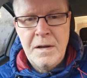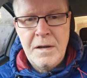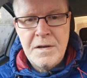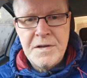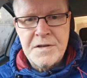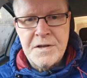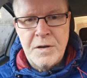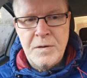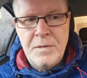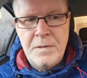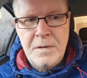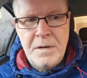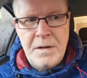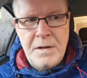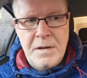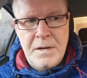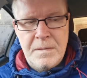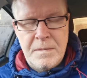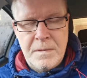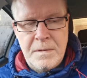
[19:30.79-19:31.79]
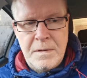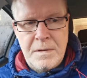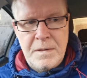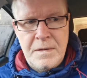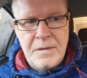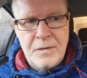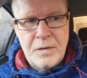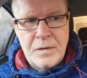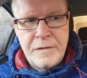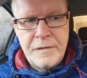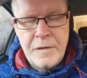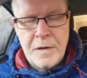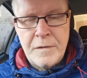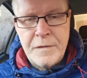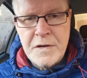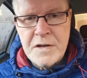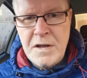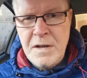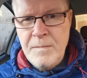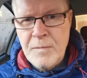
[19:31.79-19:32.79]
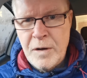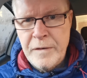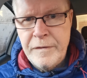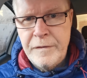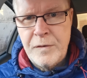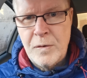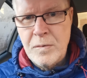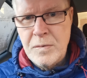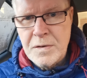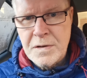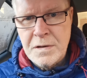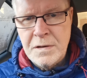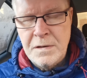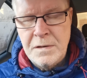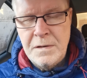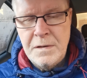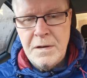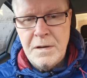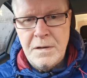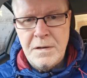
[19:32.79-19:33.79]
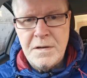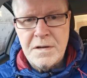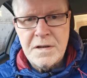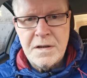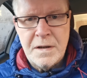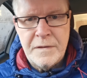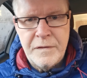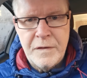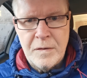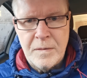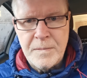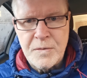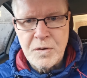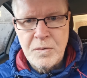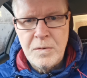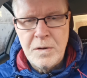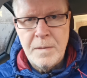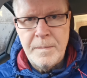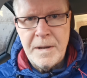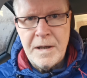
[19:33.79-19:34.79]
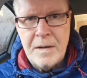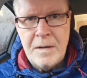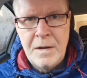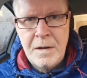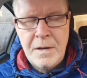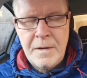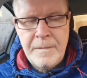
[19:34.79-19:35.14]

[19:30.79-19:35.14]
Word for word: So, obviously, my thoughts and, and stuff that I'm talking about